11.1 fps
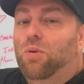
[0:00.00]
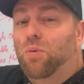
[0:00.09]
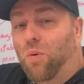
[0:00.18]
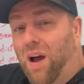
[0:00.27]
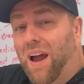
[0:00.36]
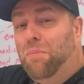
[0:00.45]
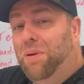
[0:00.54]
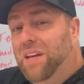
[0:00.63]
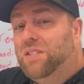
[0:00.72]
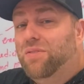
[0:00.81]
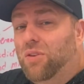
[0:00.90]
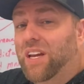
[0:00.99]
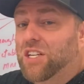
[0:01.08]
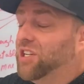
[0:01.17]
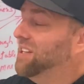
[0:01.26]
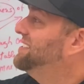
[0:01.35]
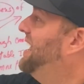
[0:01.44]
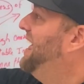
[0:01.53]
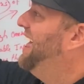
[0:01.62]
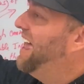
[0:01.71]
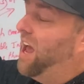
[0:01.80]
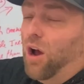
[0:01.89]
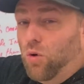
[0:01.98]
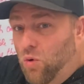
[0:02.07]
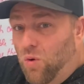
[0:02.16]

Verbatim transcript: why Peaceful Agents, who